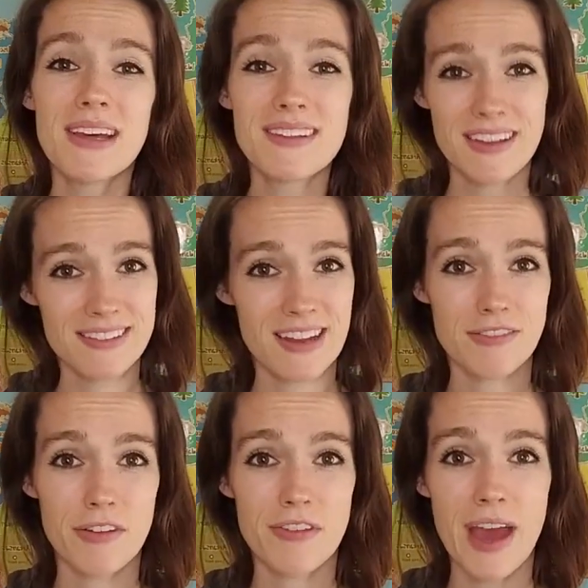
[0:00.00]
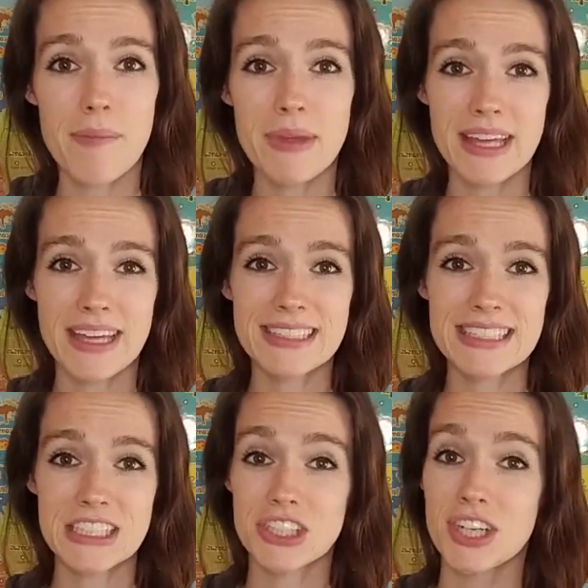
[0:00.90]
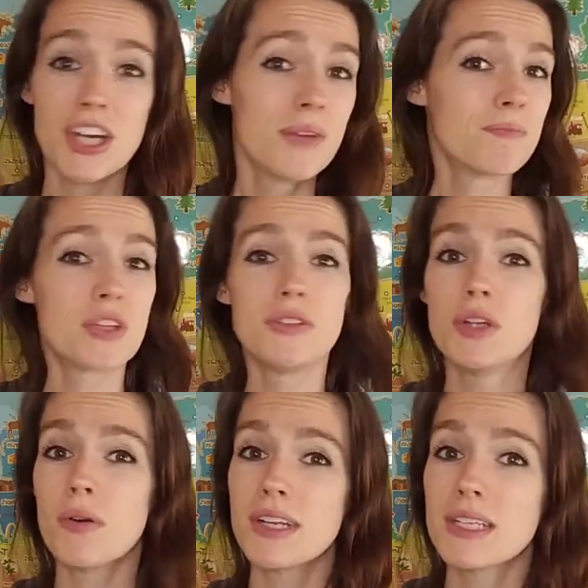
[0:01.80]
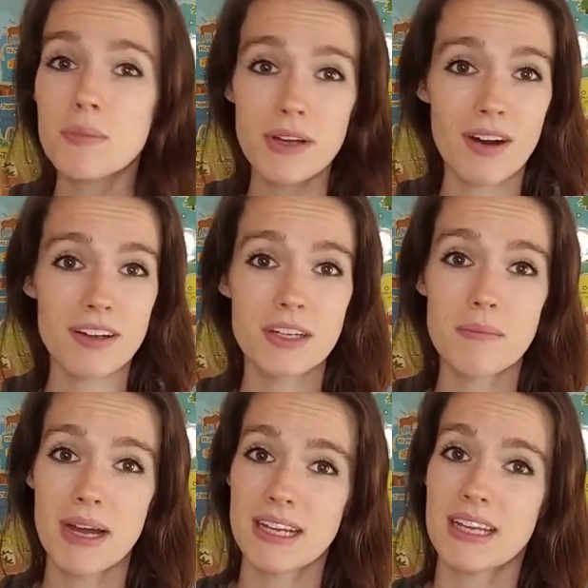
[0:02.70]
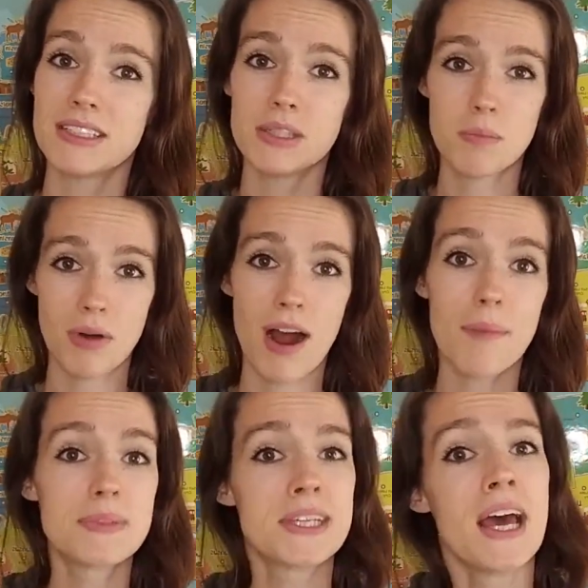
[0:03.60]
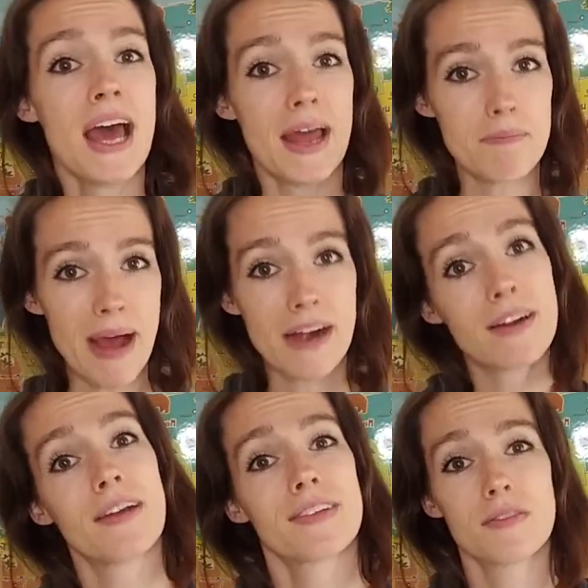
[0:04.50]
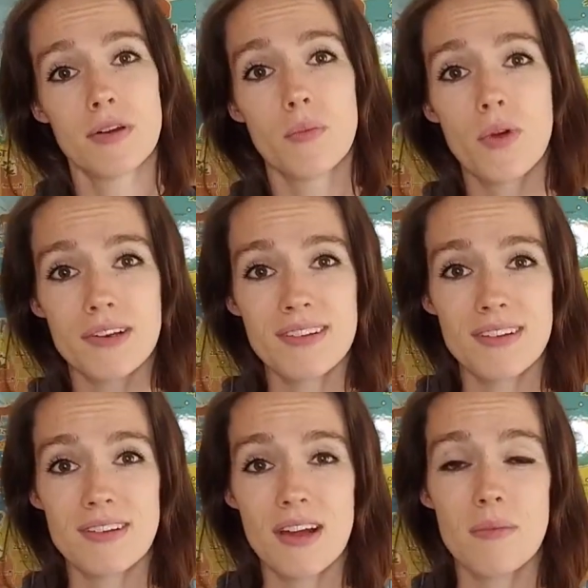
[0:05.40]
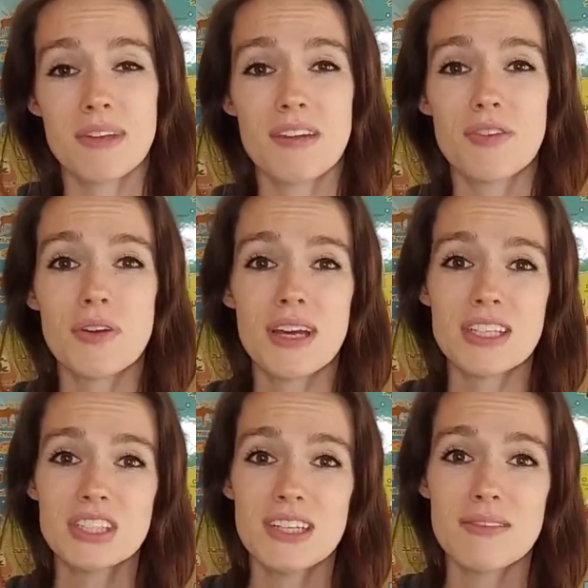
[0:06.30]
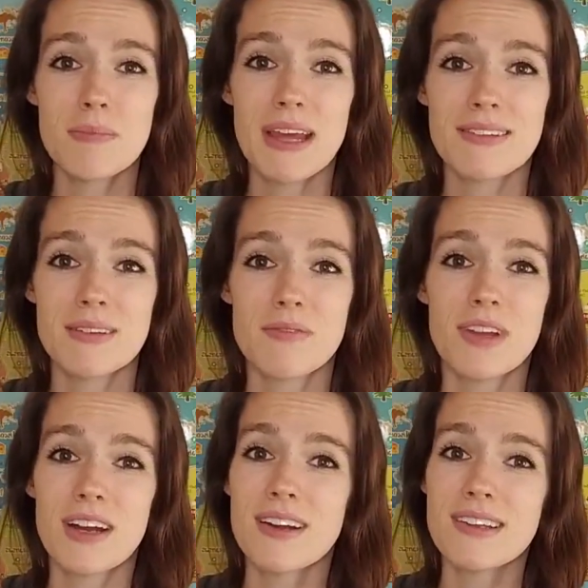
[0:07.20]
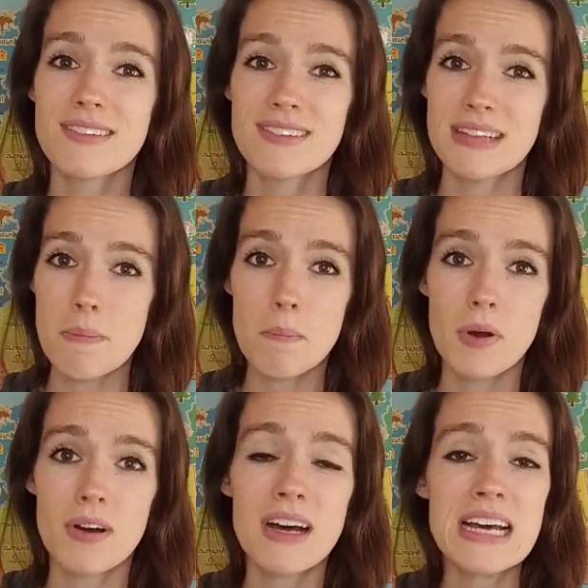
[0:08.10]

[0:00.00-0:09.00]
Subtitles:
a successful VIPKID teacher, you don't need to put all your money into props and backgrounds and reward systems. If you can just make some very simple